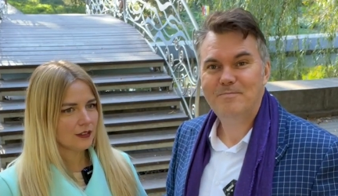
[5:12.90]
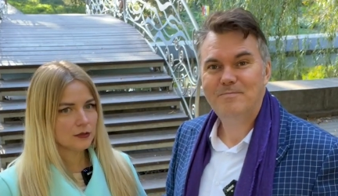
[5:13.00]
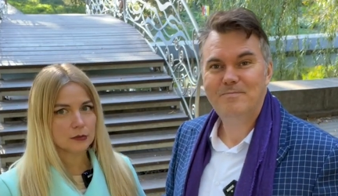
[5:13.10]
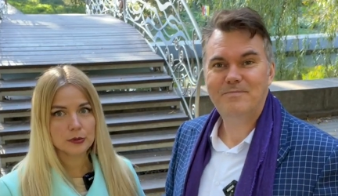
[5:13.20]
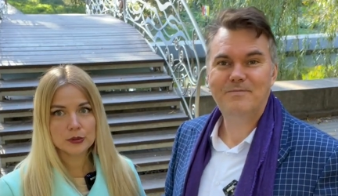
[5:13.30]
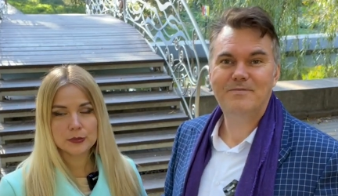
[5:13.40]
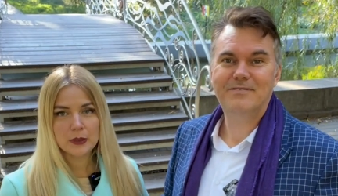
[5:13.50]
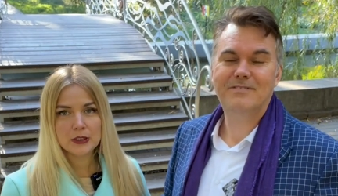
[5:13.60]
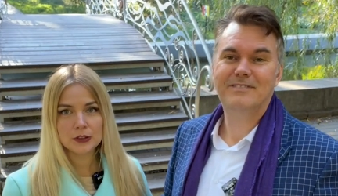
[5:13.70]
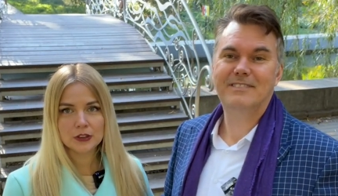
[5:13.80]
Speaker 1: Because
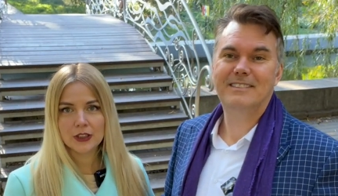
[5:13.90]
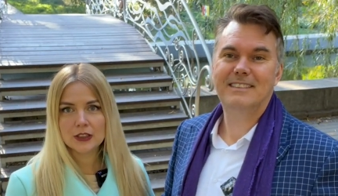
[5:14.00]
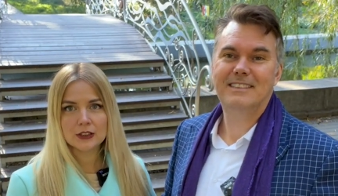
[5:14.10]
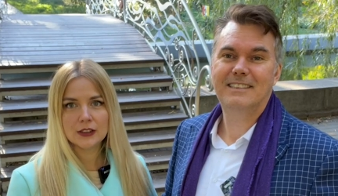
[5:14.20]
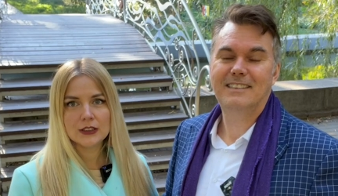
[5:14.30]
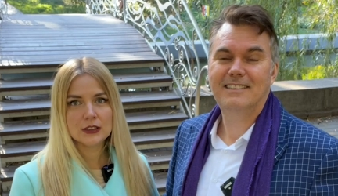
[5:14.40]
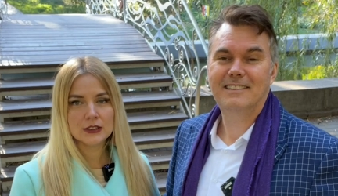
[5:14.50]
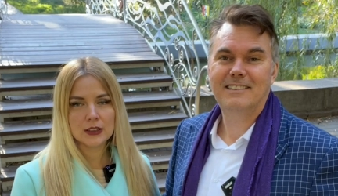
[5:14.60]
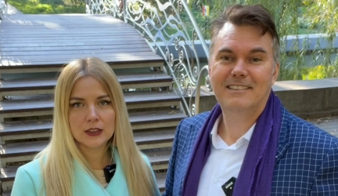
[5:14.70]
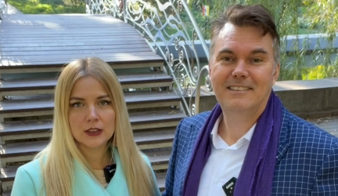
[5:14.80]
many Ukrainian ladies,
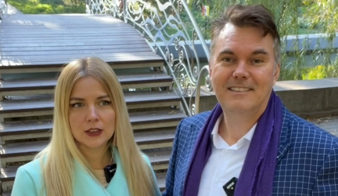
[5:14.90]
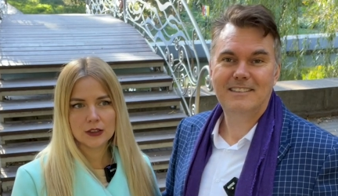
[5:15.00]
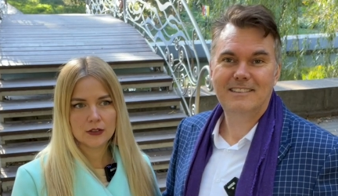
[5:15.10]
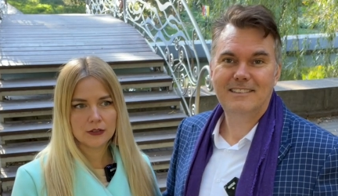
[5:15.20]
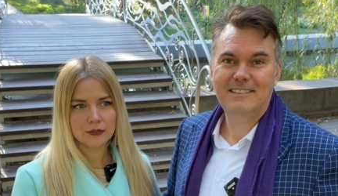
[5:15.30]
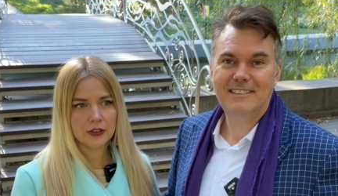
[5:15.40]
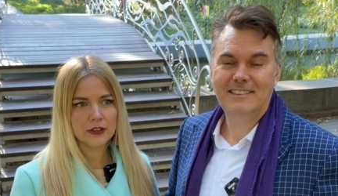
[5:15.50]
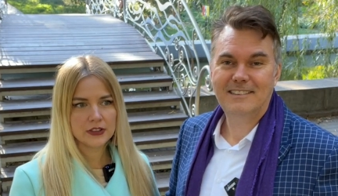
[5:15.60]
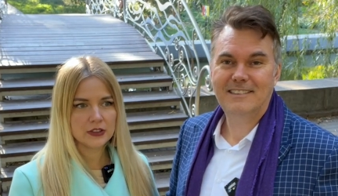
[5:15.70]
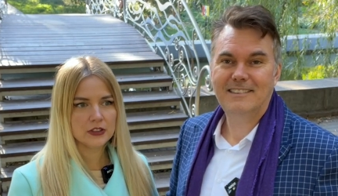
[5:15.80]
they are
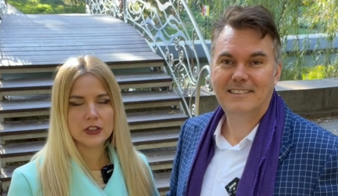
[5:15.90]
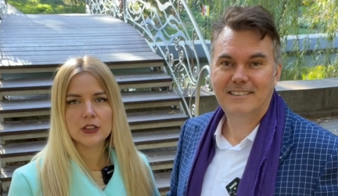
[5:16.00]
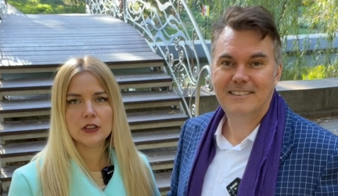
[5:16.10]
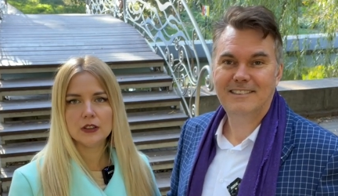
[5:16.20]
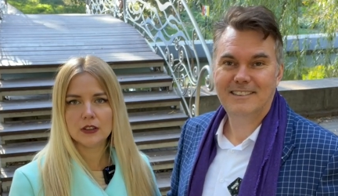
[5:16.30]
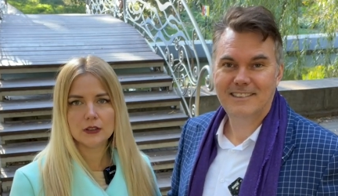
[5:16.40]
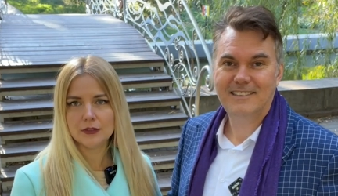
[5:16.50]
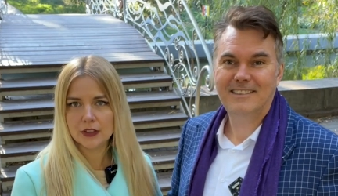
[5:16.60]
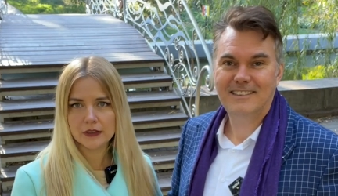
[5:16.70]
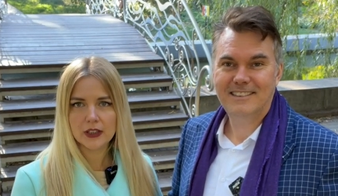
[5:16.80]
very sincere and
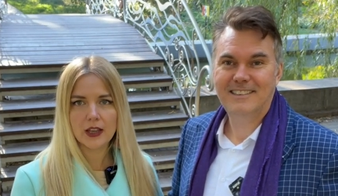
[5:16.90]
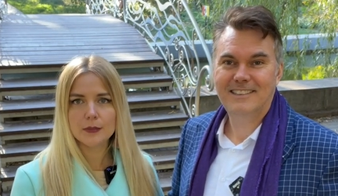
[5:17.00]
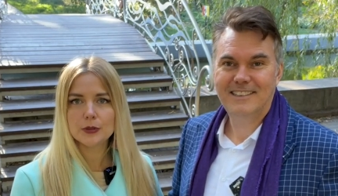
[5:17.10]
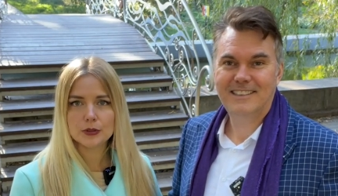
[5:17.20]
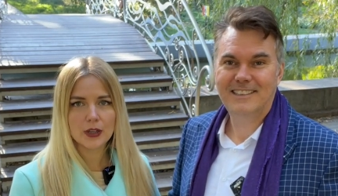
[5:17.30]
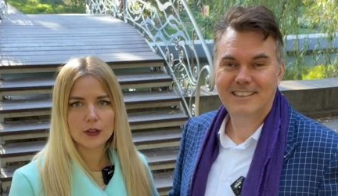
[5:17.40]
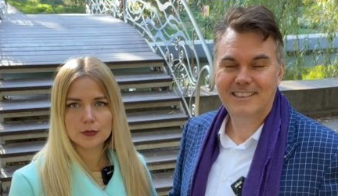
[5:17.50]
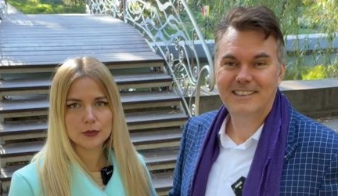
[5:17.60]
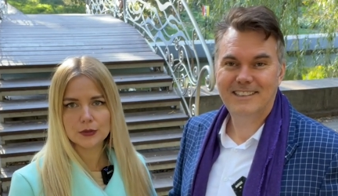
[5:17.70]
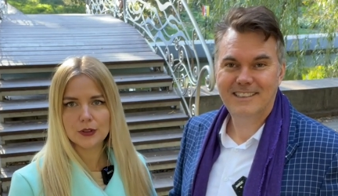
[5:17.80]
very happy to help
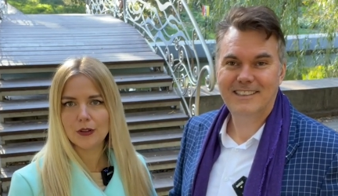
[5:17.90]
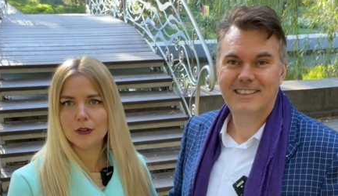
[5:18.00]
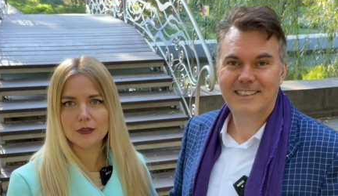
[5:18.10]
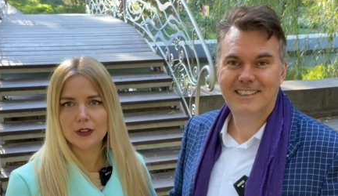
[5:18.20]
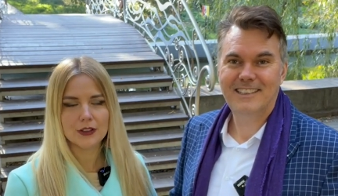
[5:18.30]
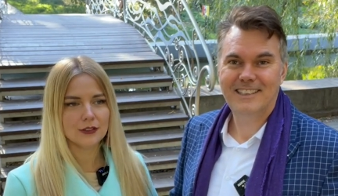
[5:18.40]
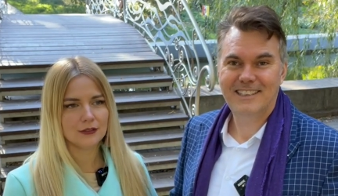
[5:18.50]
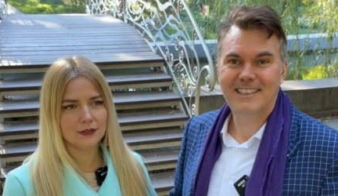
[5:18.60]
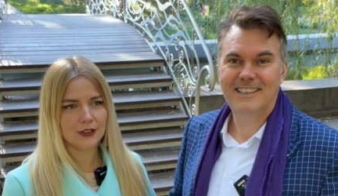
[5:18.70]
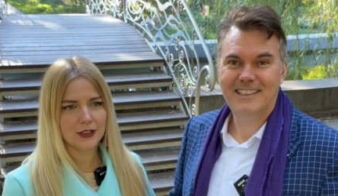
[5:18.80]
you, you know.
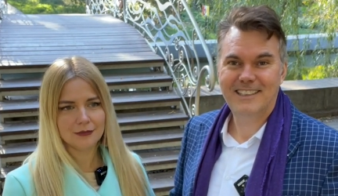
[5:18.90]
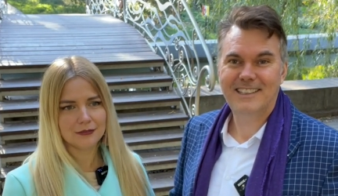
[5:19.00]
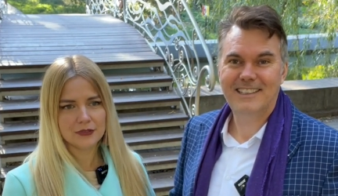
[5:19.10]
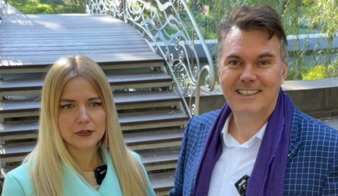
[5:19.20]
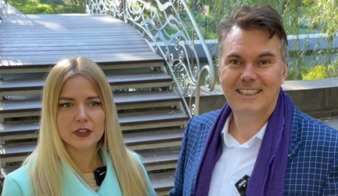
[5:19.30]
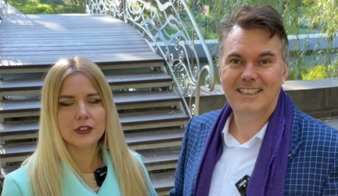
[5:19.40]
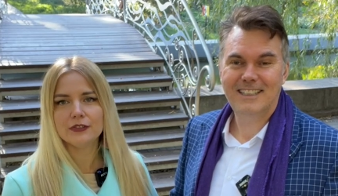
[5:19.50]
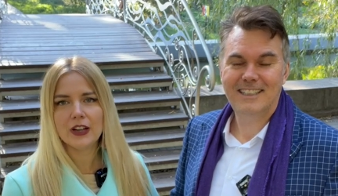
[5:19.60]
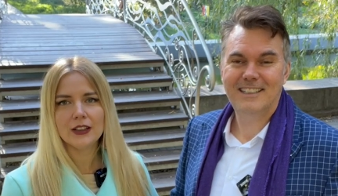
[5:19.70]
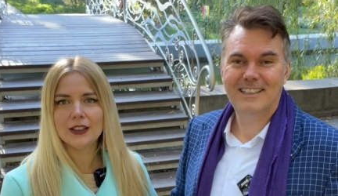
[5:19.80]
They very
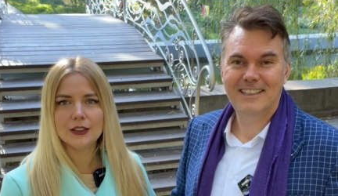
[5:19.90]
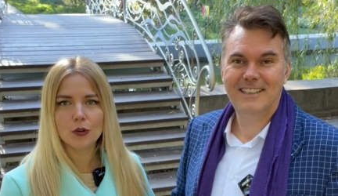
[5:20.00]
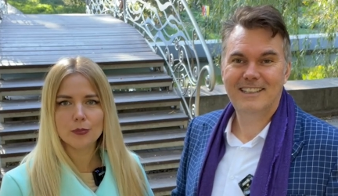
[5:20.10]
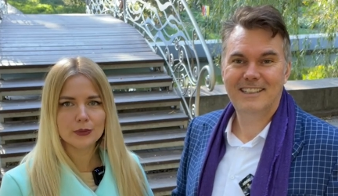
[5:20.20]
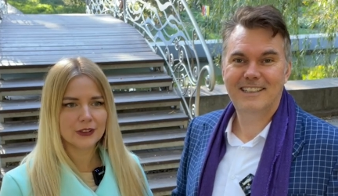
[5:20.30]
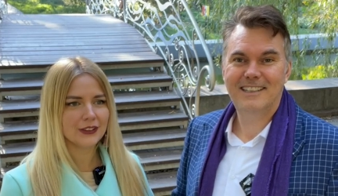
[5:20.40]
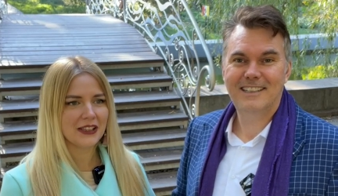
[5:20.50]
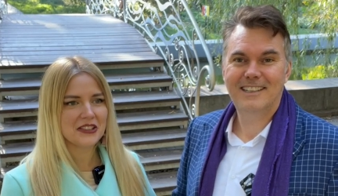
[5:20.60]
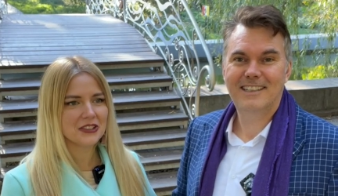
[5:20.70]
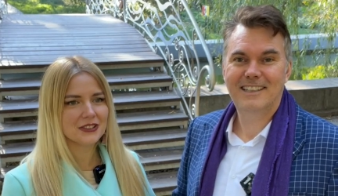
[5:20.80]
friendly, open
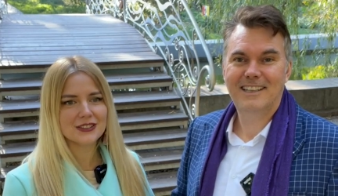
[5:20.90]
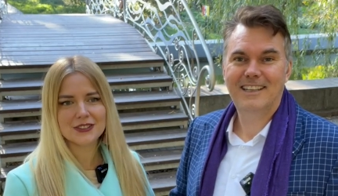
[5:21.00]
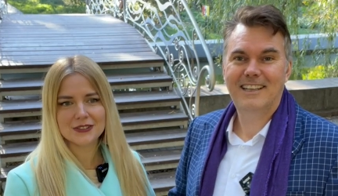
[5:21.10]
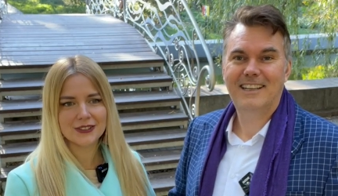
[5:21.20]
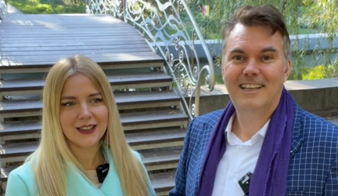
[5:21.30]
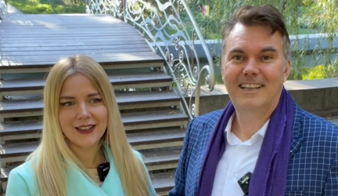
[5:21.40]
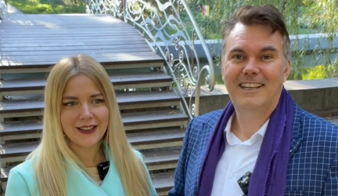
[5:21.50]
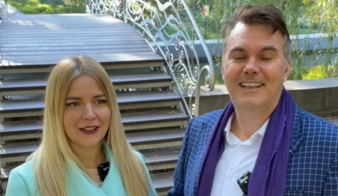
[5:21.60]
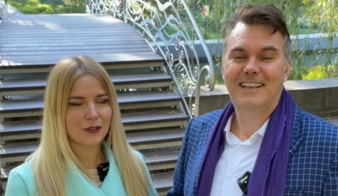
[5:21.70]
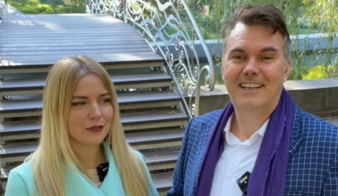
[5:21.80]
nations,
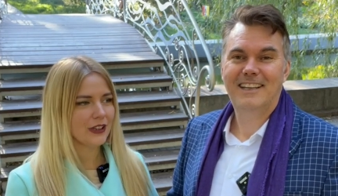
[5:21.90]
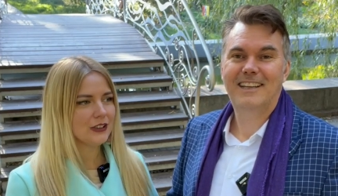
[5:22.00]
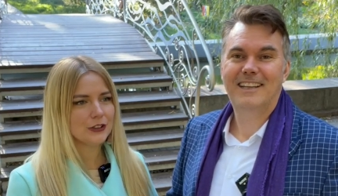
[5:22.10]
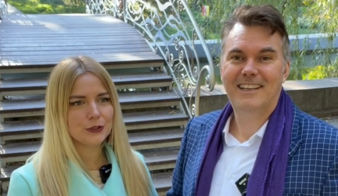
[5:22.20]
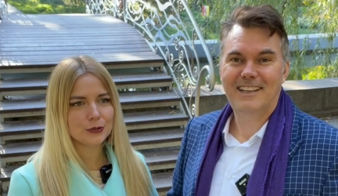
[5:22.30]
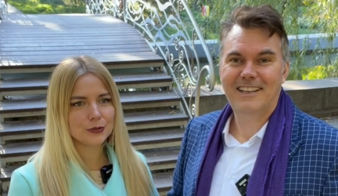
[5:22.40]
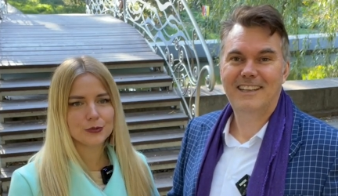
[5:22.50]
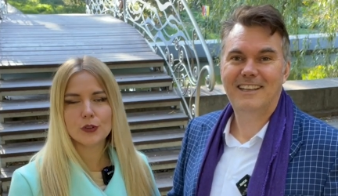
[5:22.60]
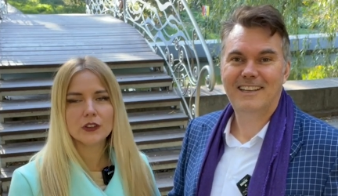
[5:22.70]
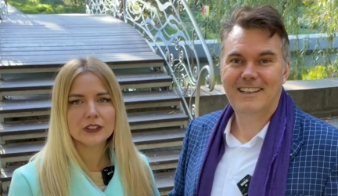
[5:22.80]
you know, friendly to
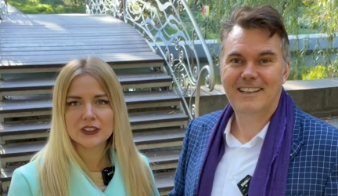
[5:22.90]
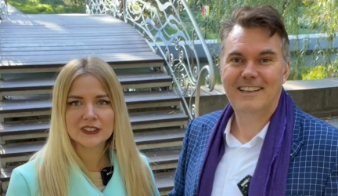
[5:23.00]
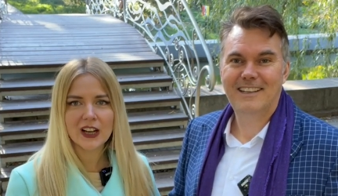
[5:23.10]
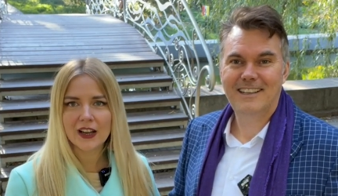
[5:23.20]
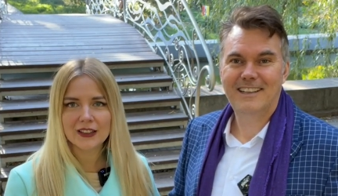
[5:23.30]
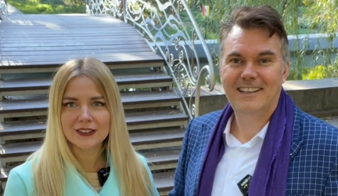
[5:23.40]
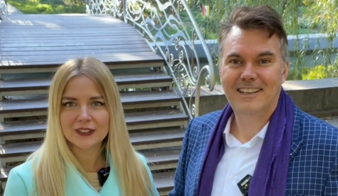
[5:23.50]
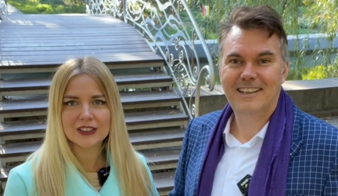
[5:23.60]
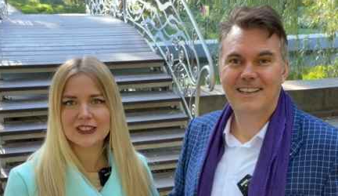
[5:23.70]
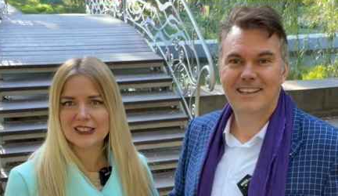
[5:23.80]
foreigners, guys,
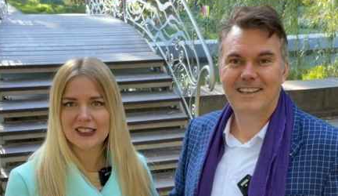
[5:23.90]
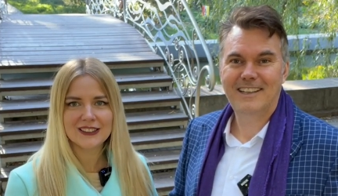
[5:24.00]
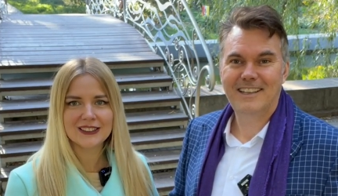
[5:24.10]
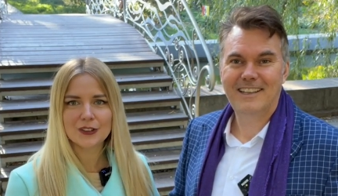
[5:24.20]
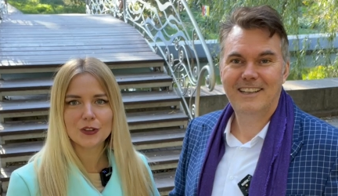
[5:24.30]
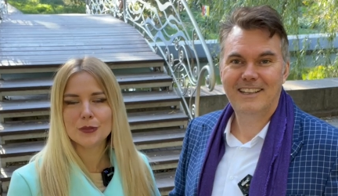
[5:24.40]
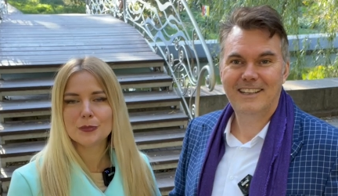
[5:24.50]
we understand. Not